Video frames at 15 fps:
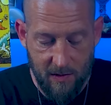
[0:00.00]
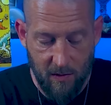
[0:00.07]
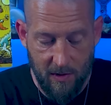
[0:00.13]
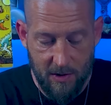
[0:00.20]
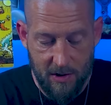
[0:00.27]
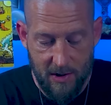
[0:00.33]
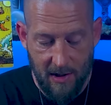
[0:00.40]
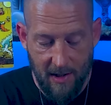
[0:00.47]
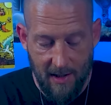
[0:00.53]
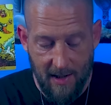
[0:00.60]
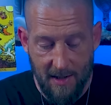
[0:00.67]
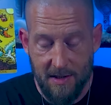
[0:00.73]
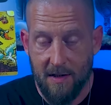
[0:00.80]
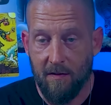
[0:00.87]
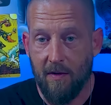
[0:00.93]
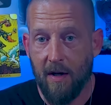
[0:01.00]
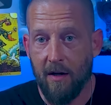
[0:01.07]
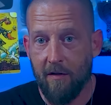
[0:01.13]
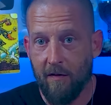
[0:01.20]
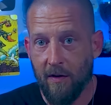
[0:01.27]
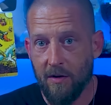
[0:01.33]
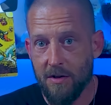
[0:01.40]
which is the very
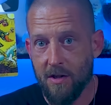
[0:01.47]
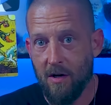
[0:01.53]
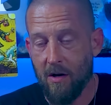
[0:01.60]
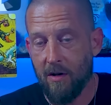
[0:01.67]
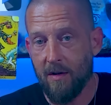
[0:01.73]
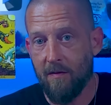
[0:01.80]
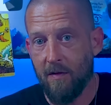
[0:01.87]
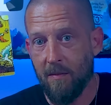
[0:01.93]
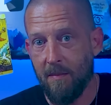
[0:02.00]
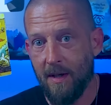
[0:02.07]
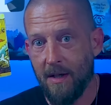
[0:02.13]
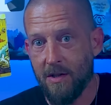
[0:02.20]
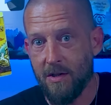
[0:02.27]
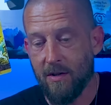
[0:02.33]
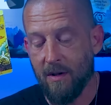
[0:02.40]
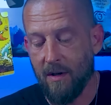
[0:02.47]
first card of the Major